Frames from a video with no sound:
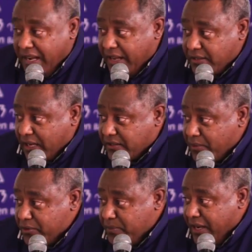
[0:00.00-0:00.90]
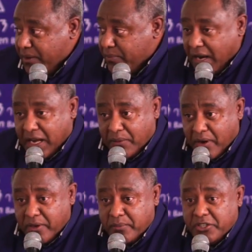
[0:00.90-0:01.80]
activities as well as
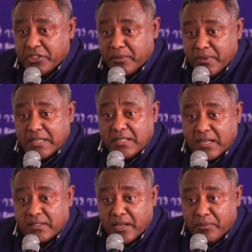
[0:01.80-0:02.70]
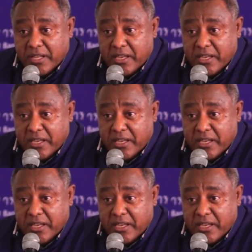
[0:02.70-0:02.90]
music and cultural events.